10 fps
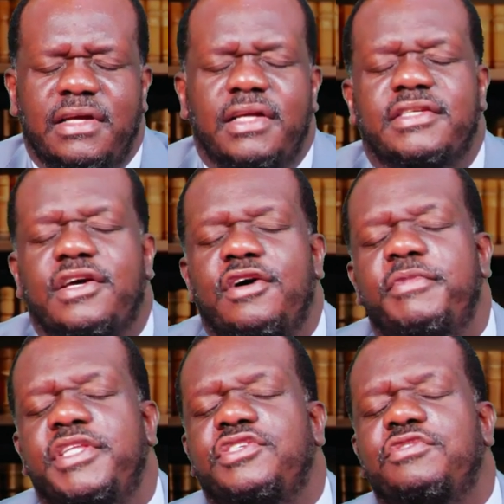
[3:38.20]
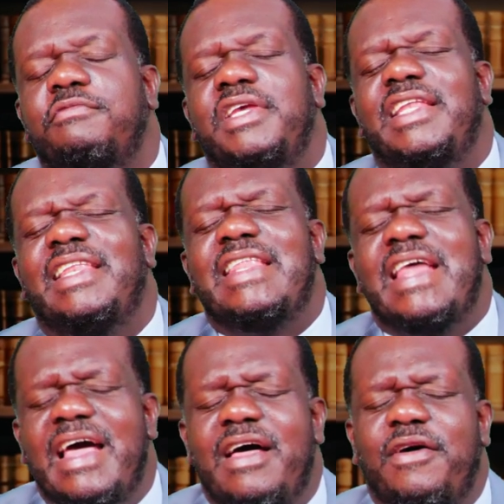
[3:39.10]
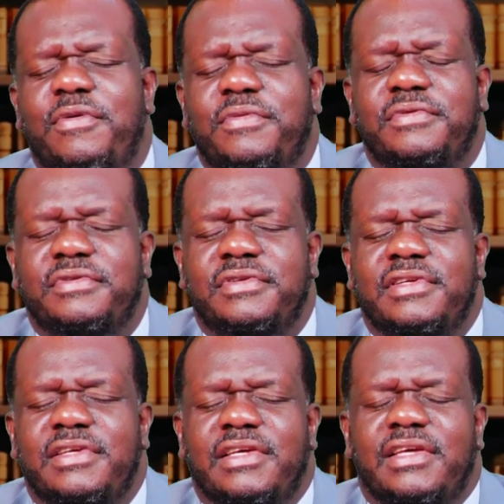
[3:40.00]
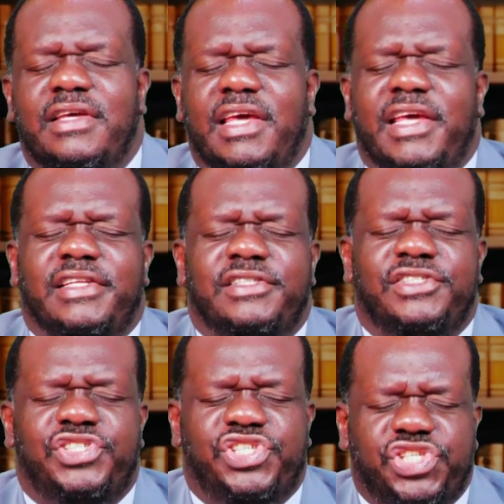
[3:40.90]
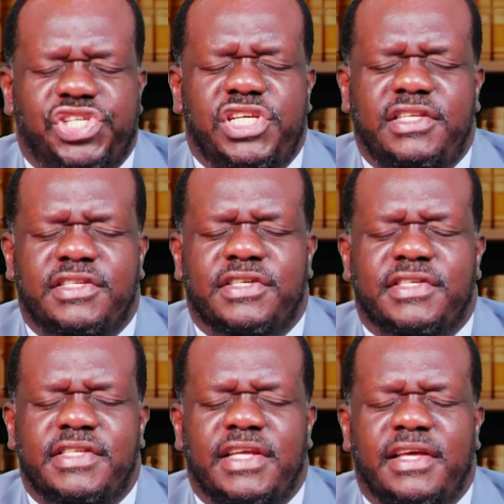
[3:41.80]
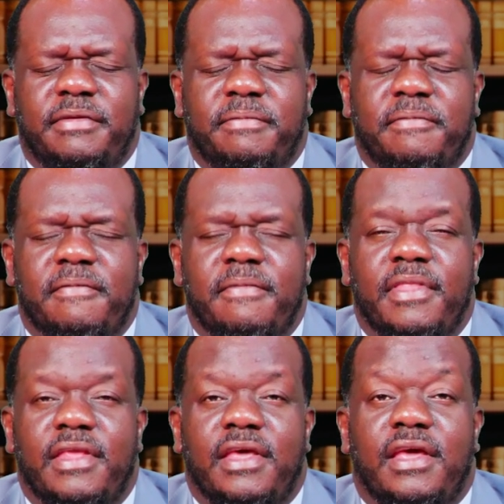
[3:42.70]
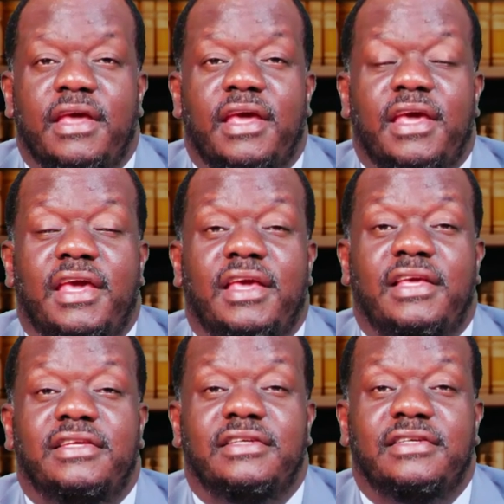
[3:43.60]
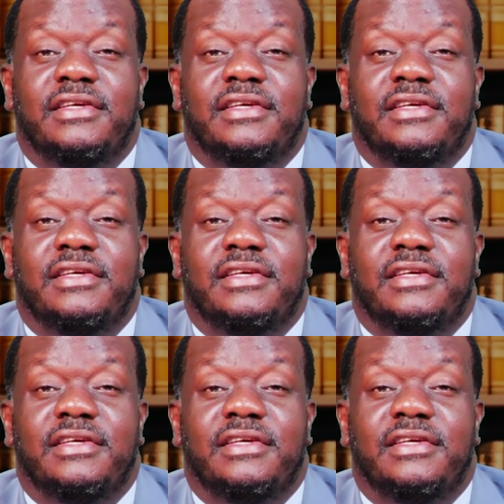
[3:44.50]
It's coming to me now in Jesus' name. Amen.